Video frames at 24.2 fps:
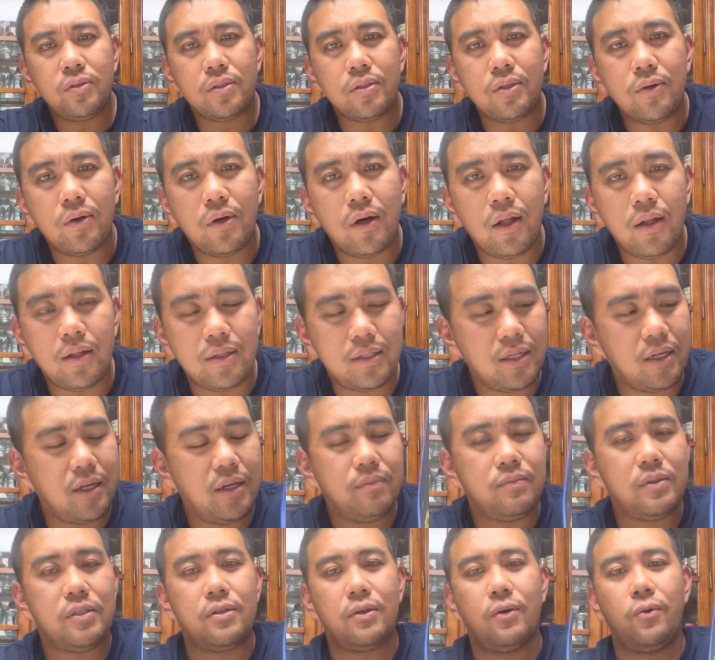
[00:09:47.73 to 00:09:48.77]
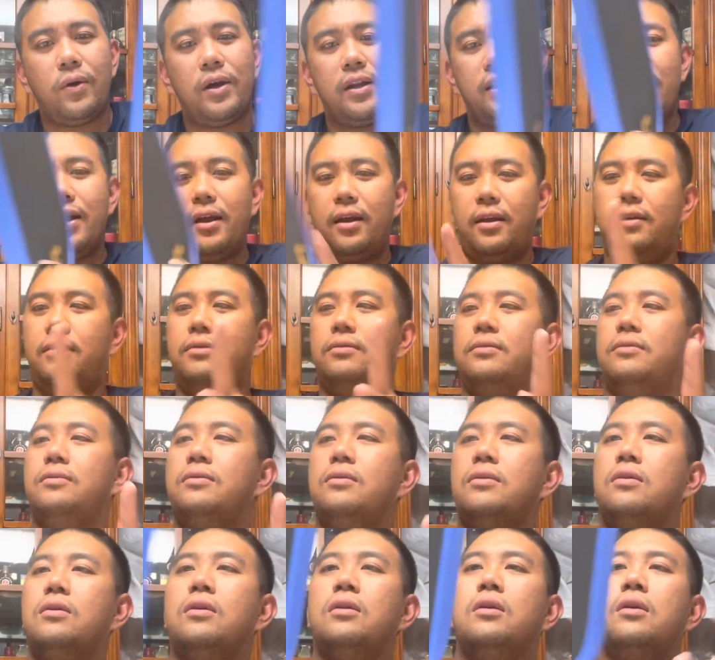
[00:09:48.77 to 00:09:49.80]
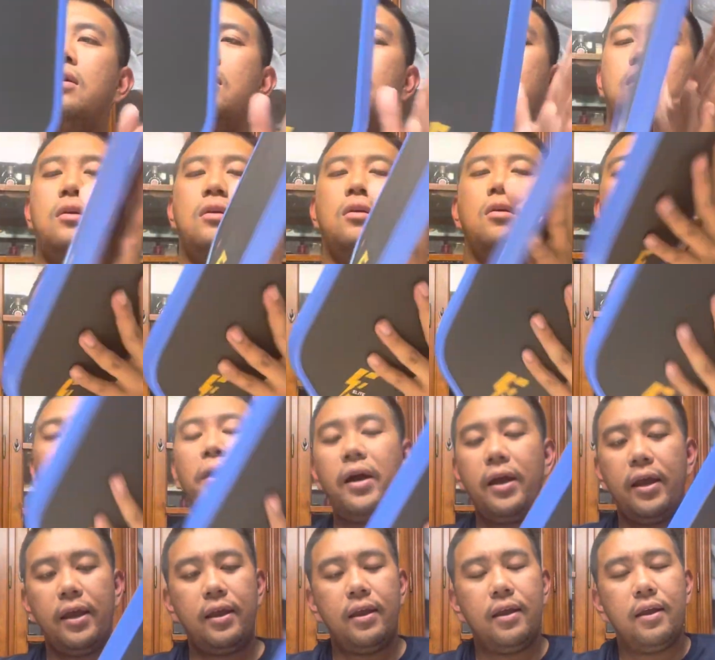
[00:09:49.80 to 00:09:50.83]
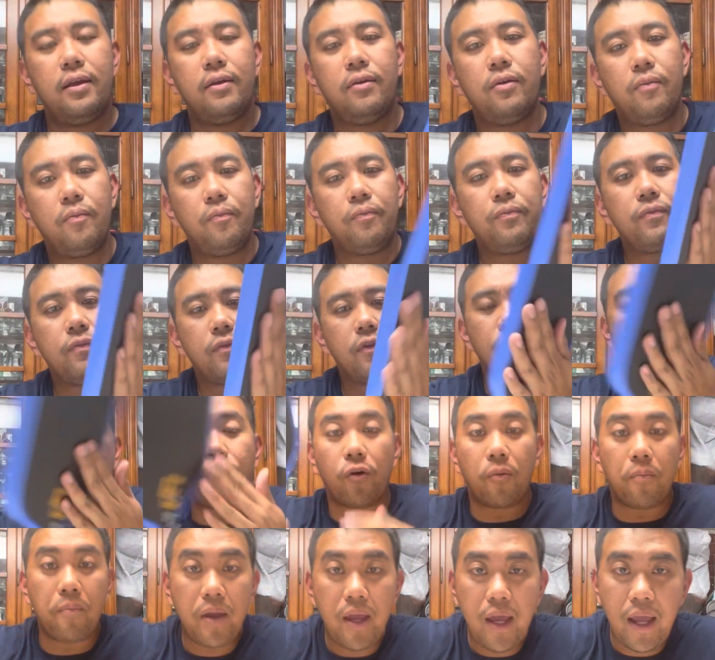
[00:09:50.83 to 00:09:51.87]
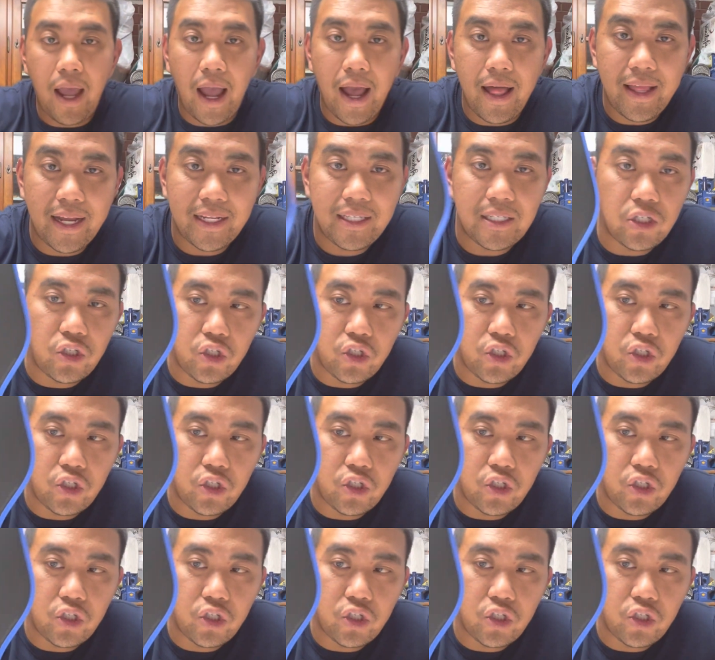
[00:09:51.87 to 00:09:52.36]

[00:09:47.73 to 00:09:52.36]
do it all the time, so why not? But for me, I like to